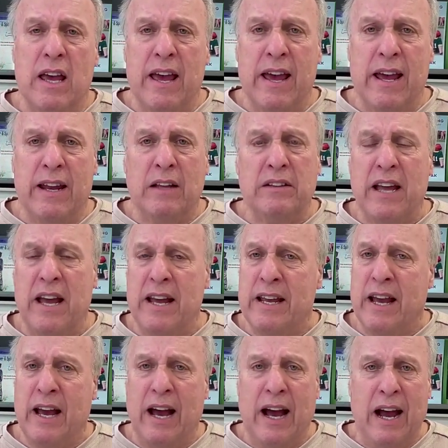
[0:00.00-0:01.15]
And I'll tell
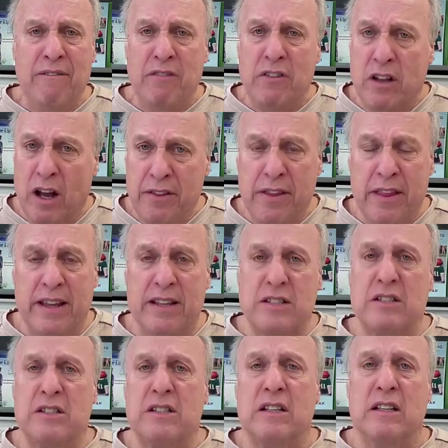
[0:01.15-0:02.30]
you, I've done
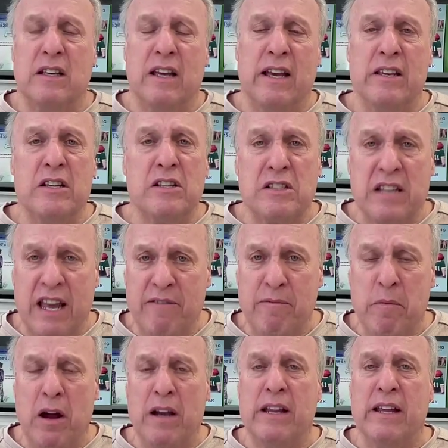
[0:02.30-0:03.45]
this. And you save
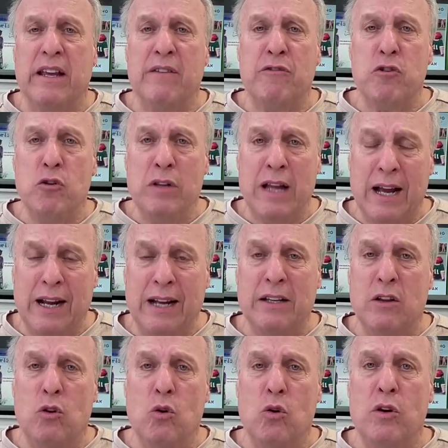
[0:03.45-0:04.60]
money. If you knock on
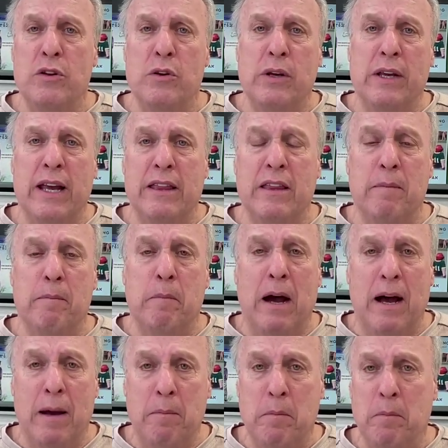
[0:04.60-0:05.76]
the door, you get the
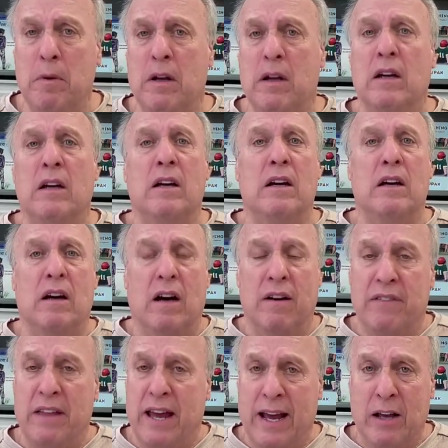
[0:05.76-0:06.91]
mom
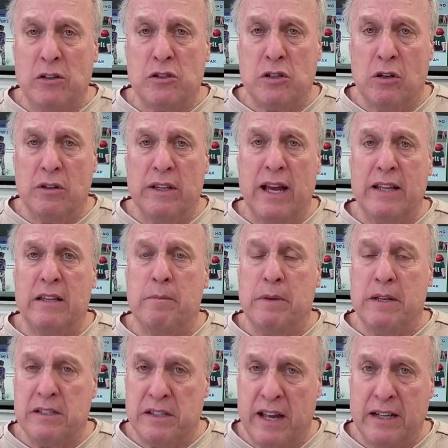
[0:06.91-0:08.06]
of the household, not to
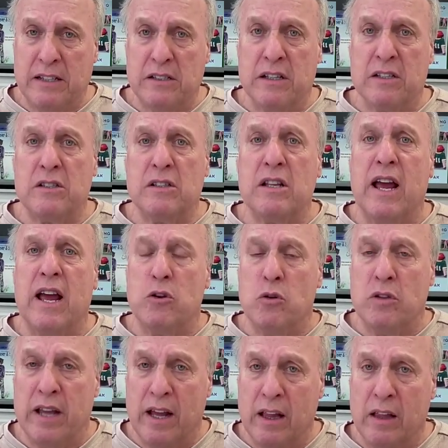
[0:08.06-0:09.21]
be sexist, and you
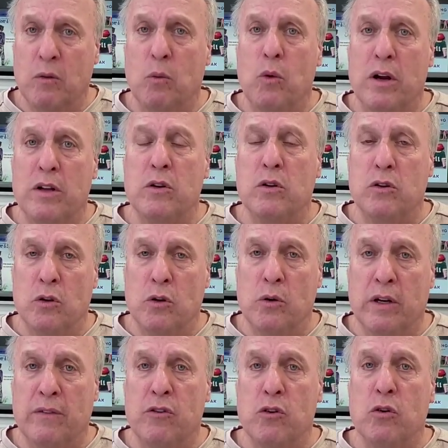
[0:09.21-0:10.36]
tell her what you're
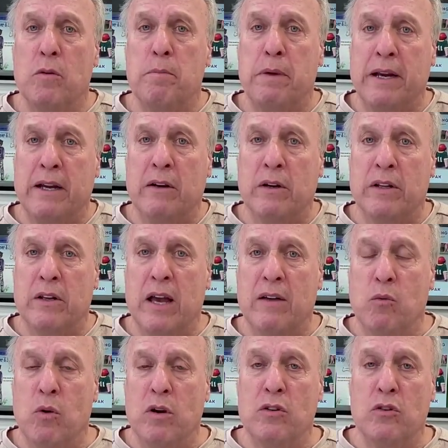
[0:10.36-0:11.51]
doing. If you're a parent and you
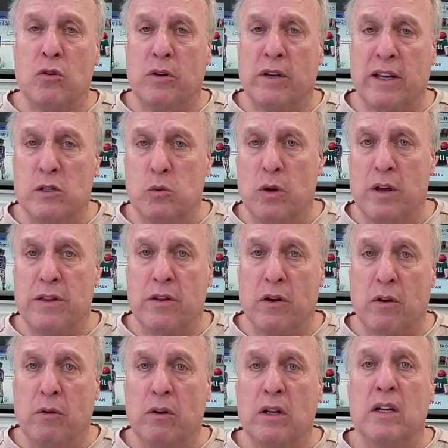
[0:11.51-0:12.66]
have one or two kids with
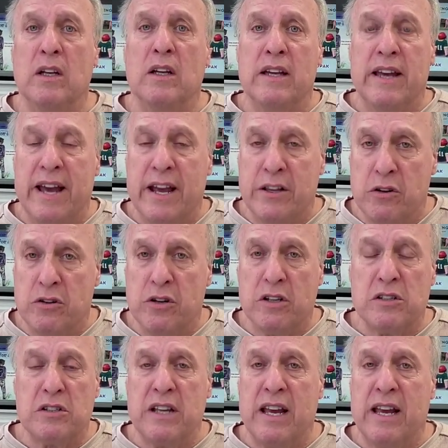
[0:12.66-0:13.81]
you, and you
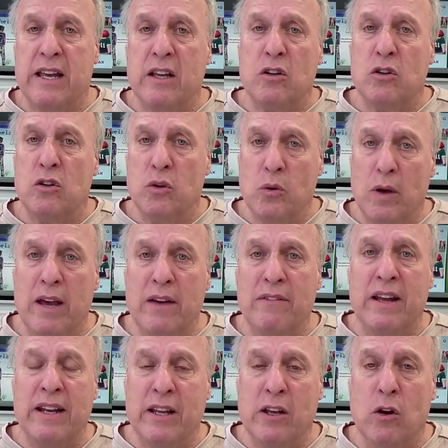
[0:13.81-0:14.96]
just say, do you have
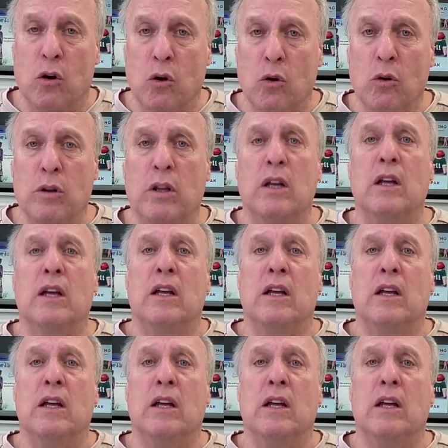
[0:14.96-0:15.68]
any old